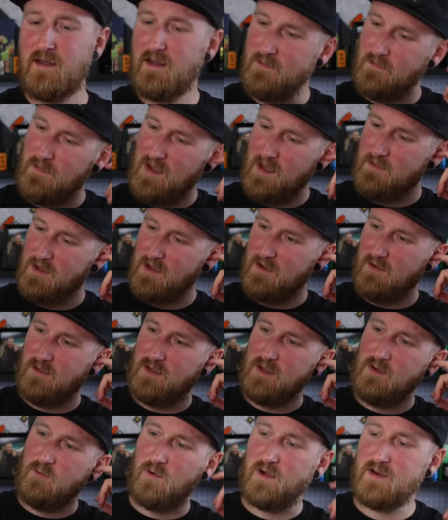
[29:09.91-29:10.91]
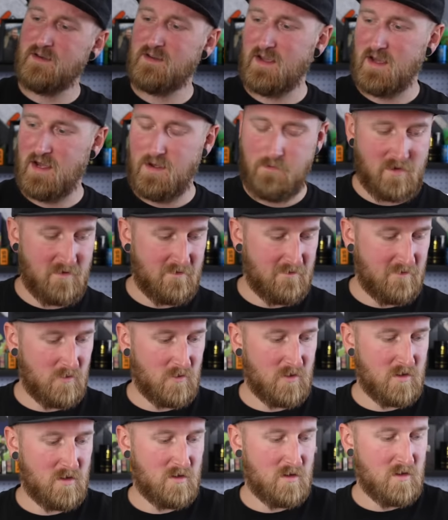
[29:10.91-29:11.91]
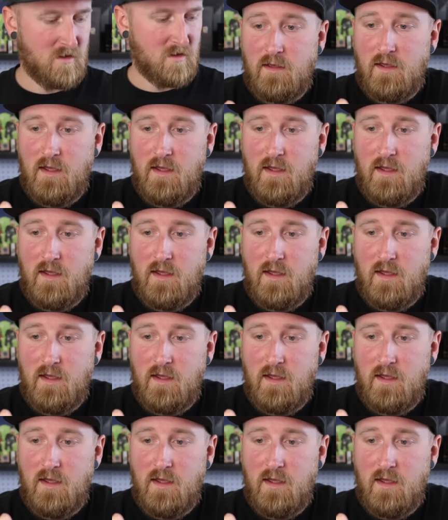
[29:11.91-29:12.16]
it maybe only one time before.